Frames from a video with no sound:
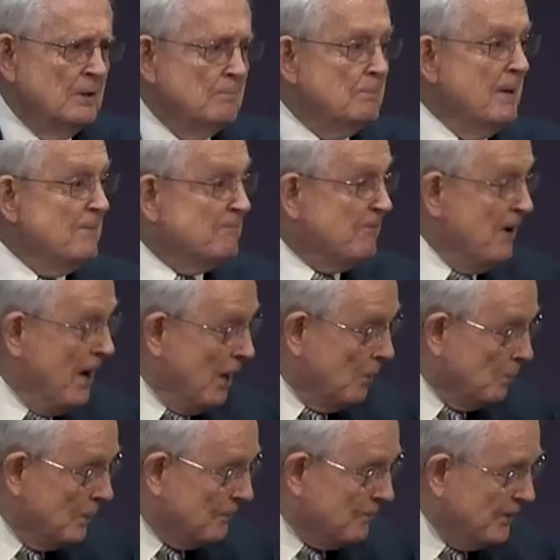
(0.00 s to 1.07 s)
Be fair
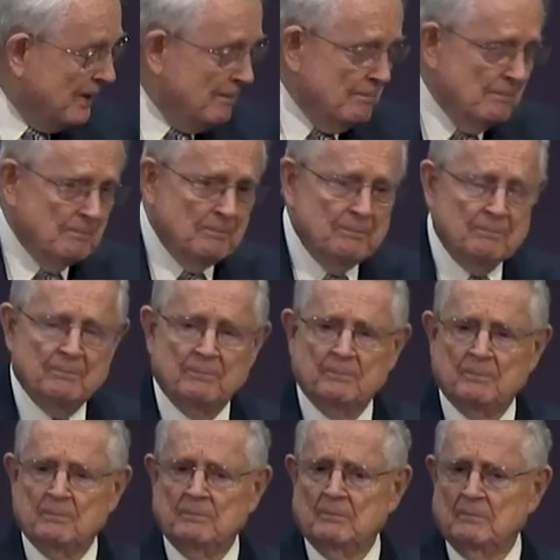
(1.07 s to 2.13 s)
with them.
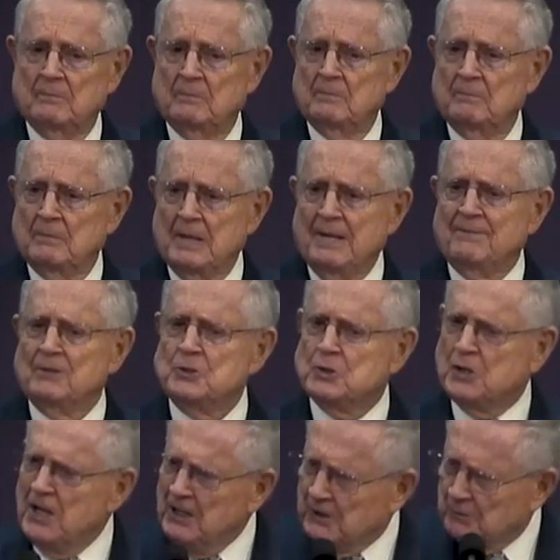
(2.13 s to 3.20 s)
Even
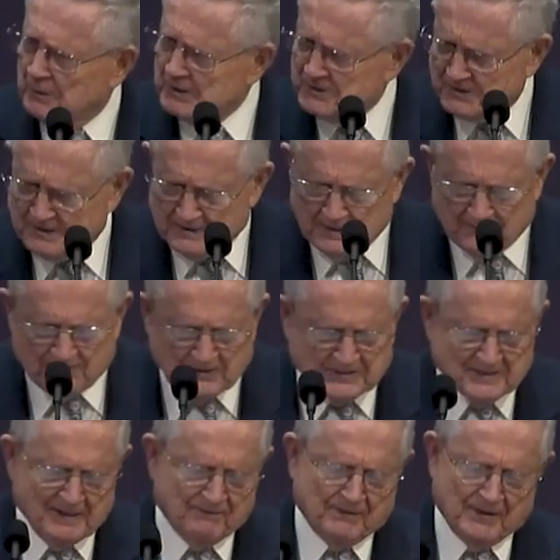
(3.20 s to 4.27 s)
generous, if
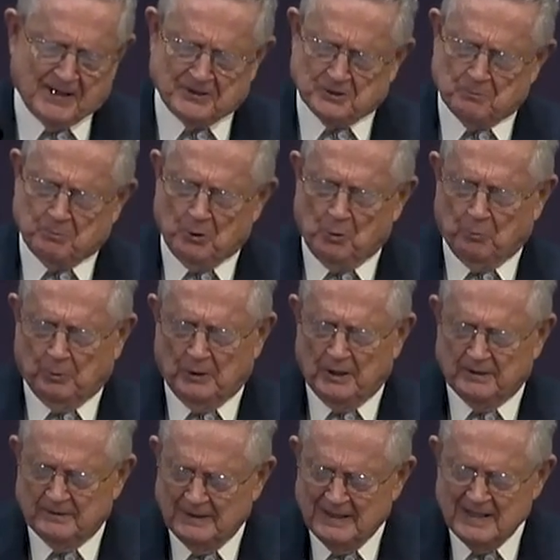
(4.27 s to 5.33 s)
that's
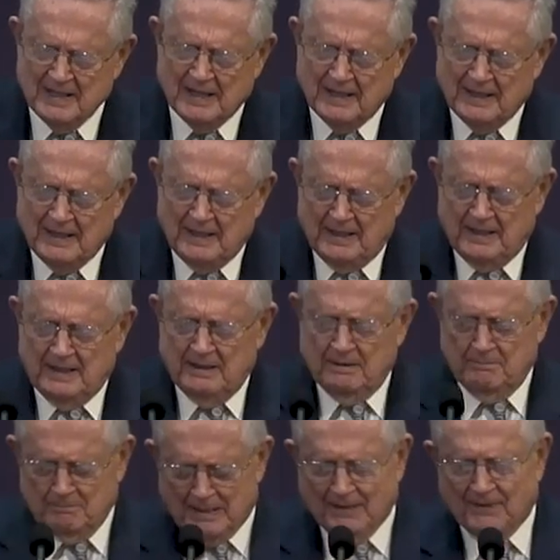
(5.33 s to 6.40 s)
appropriate.
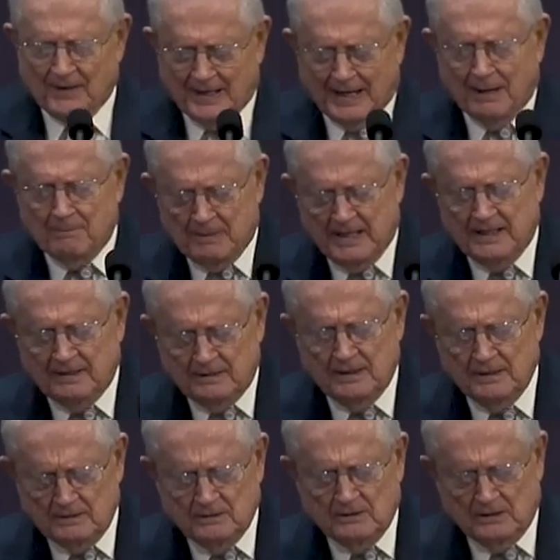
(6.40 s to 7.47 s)
By that I
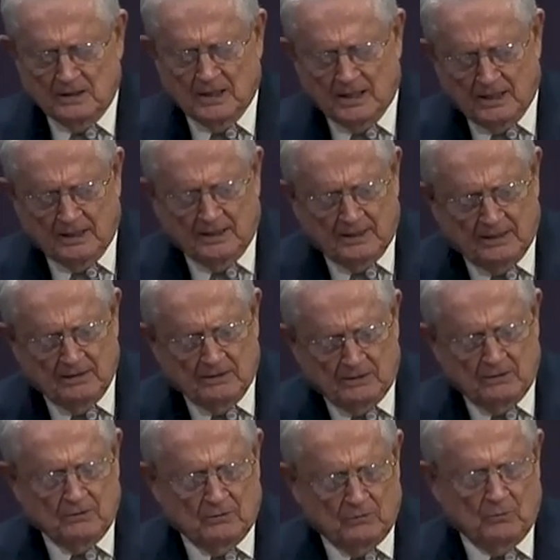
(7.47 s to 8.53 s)
mean
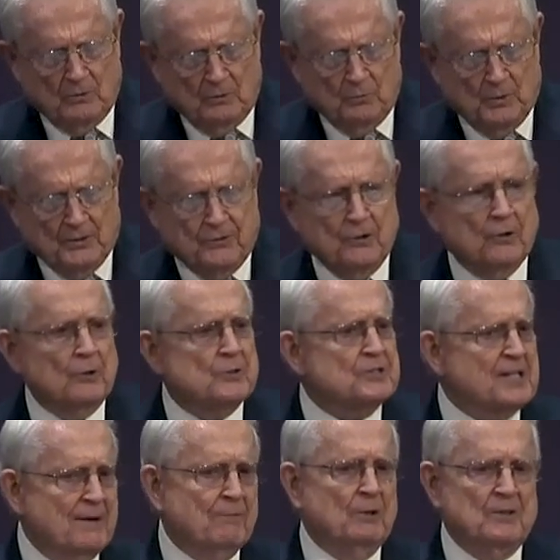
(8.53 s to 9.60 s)
with your
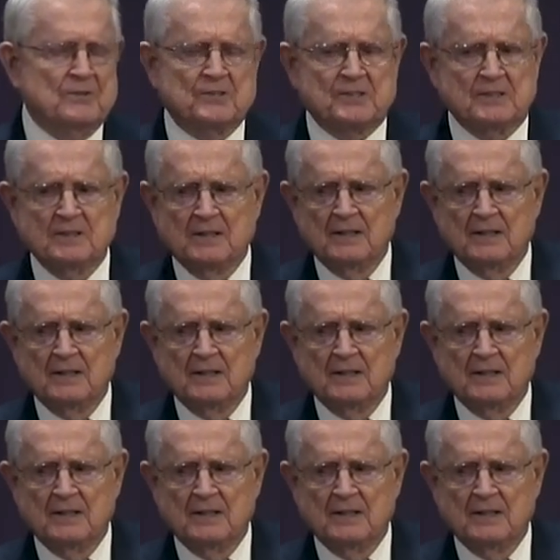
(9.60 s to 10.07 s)
severance.